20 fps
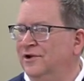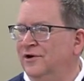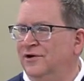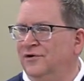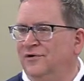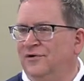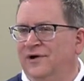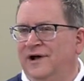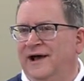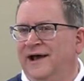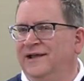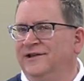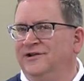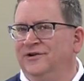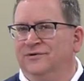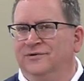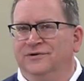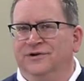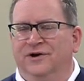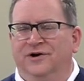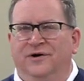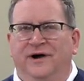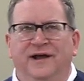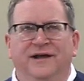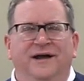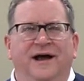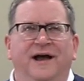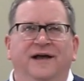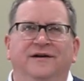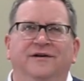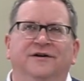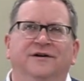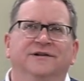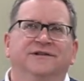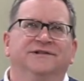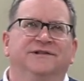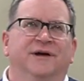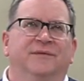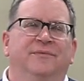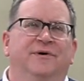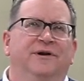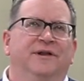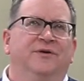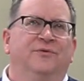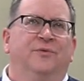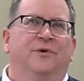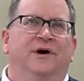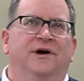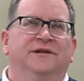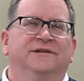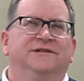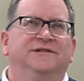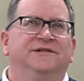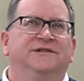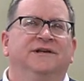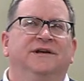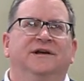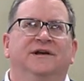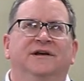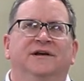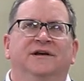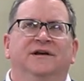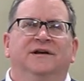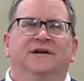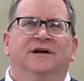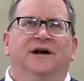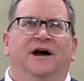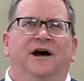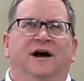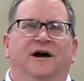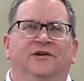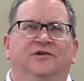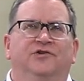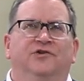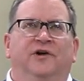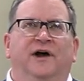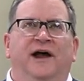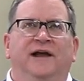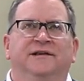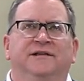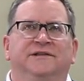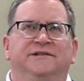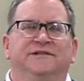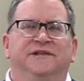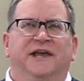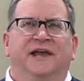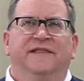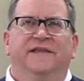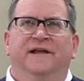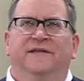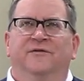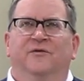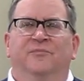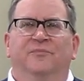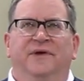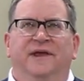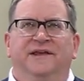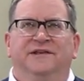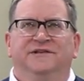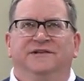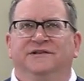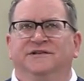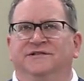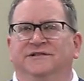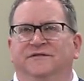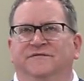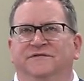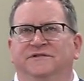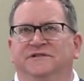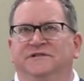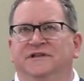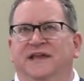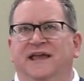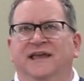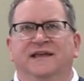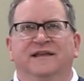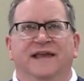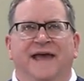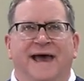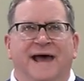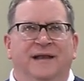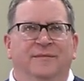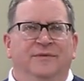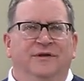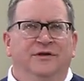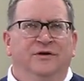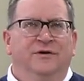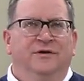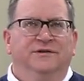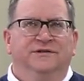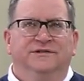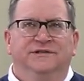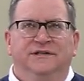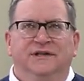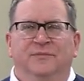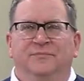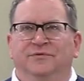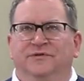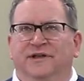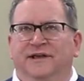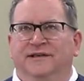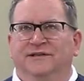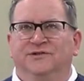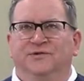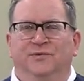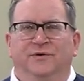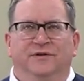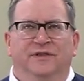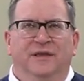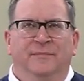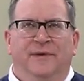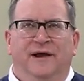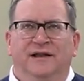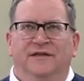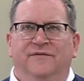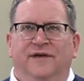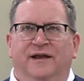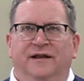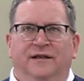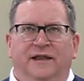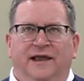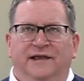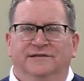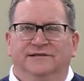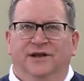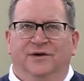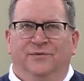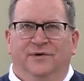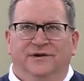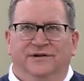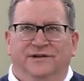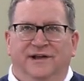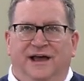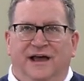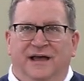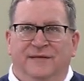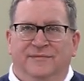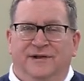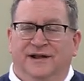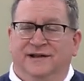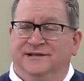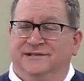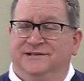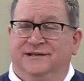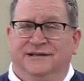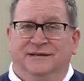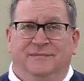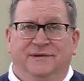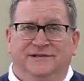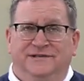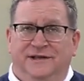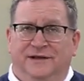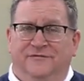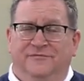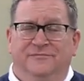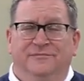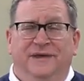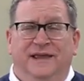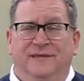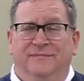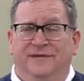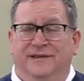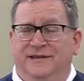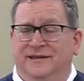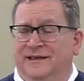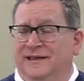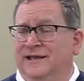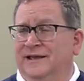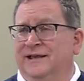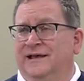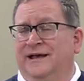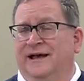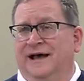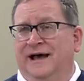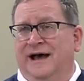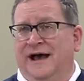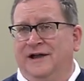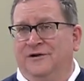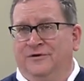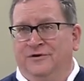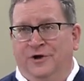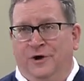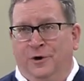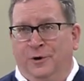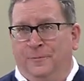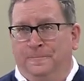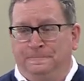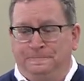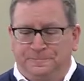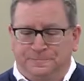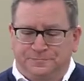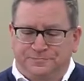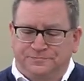You know, I don't know. I heard somebody once trying to say that on the basis of snake anatomy, you could see a place where they might have had legs at one time. And I just think to myself, maybe, I don't know.